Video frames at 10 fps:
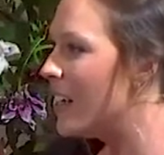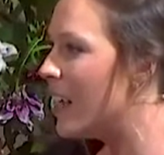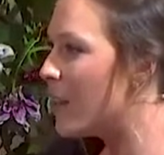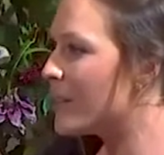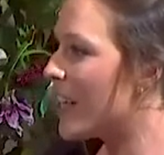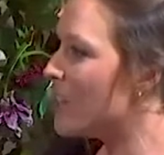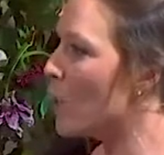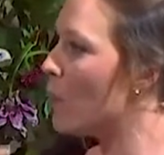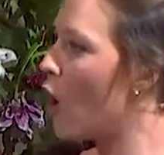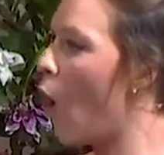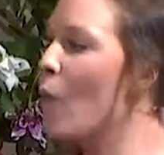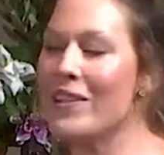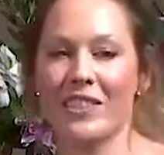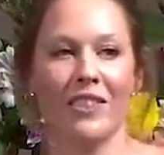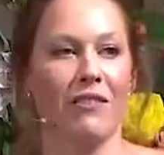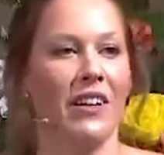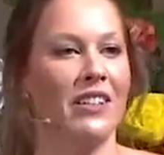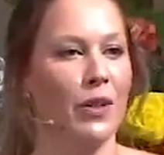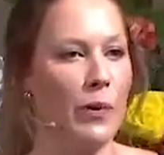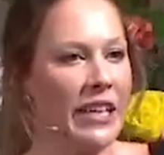And they're saying, so we always
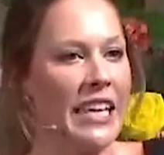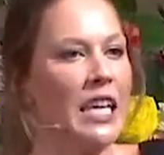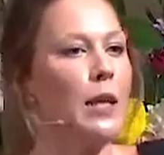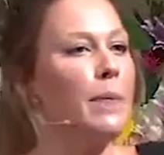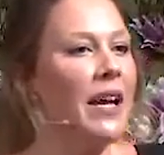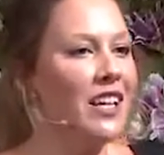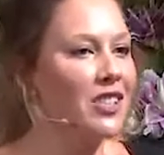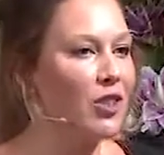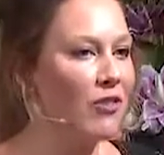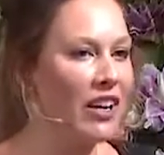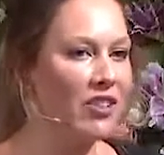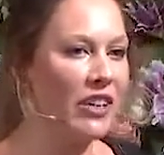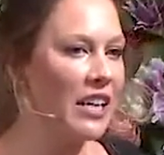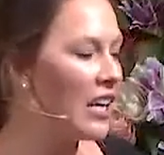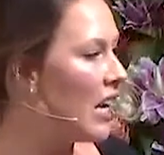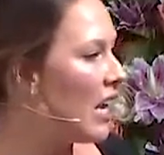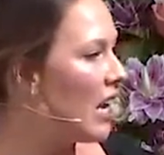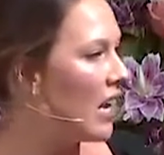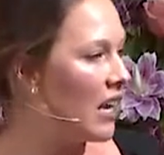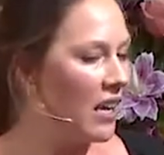surrender. We keep surrendering
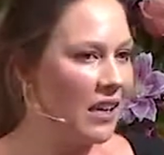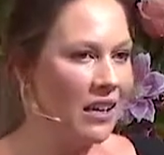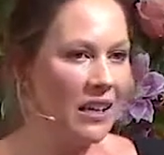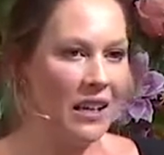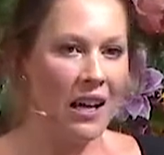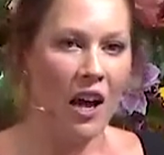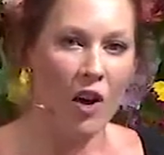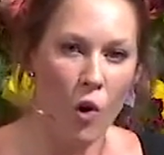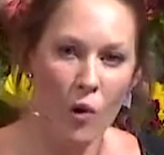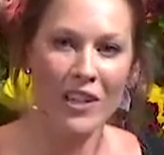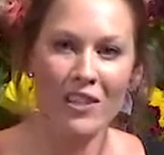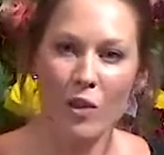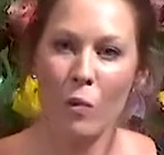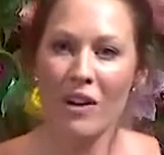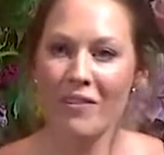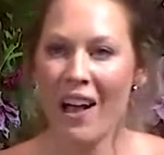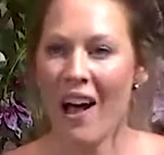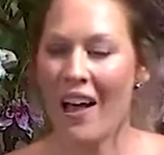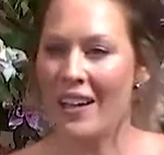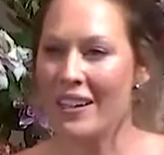according to the word of God.